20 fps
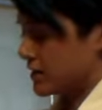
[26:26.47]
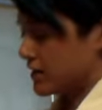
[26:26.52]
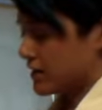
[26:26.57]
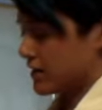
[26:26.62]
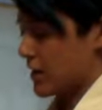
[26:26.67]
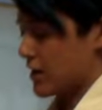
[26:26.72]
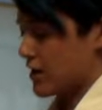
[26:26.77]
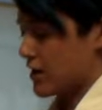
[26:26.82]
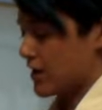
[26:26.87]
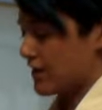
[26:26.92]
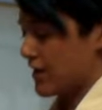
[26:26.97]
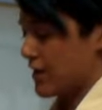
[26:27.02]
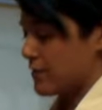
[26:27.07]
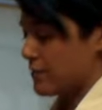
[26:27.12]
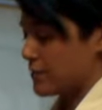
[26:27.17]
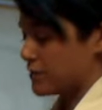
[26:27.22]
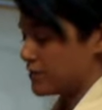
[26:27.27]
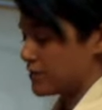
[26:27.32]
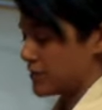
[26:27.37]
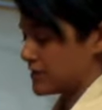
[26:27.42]
now if I
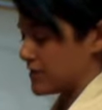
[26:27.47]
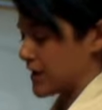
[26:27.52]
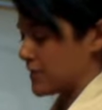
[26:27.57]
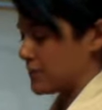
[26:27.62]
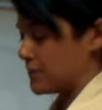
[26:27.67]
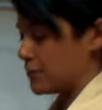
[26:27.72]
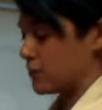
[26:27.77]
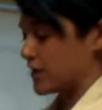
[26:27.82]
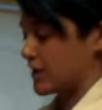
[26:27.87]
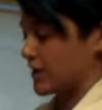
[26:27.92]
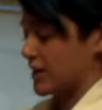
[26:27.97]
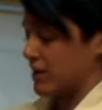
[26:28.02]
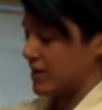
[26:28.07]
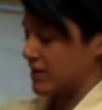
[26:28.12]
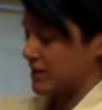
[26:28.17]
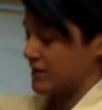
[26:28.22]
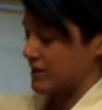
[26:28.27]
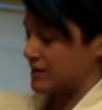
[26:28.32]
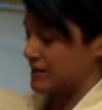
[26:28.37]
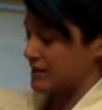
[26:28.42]
push this up, you can
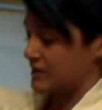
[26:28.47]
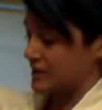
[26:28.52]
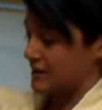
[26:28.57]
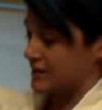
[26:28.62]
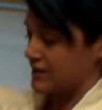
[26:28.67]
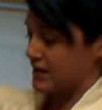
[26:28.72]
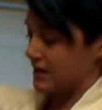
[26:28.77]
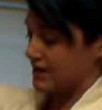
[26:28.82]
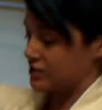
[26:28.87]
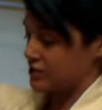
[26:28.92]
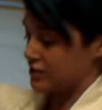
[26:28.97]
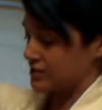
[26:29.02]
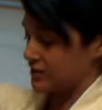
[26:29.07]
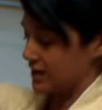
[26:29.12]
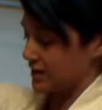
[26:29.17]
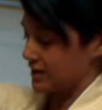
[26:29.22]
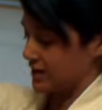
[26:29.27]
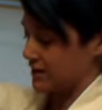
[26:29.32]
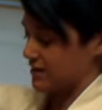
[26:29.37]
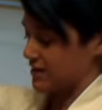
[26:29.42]
already see that she's
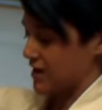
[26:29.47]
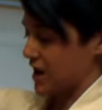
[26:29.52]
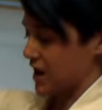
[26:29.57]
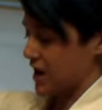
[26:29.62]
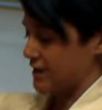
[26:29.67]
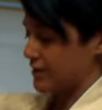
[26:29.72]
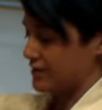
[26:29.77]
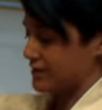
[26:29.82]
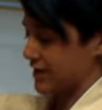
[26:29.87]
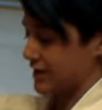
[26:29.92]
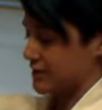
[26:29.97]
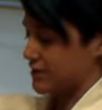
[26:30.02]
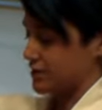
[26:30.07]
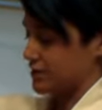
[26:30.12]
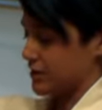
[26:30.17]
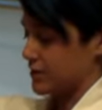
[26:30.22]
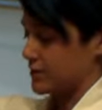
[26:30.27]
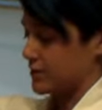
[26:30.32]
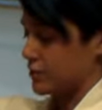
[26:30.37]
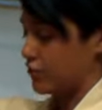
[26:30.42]
got a lot of
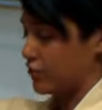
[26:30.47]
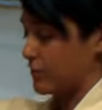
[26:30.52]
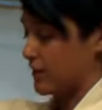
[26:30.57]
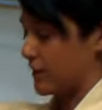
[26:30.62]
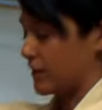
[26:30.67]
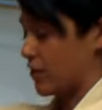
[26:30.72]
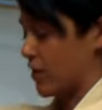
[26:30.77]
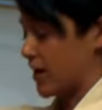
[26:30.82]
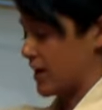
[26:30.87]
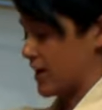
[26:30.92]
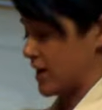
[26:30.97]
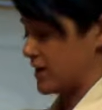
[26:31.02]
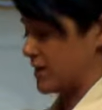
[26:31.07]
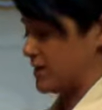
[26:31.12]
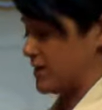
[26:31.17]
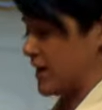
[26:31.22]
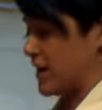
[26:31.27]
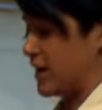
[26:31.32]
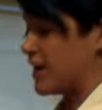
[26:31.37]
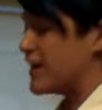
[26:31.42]
texture and movement going on
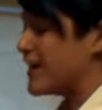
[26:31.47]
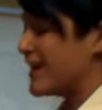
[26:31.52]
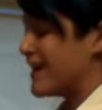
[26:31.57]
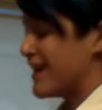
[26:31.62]
in there.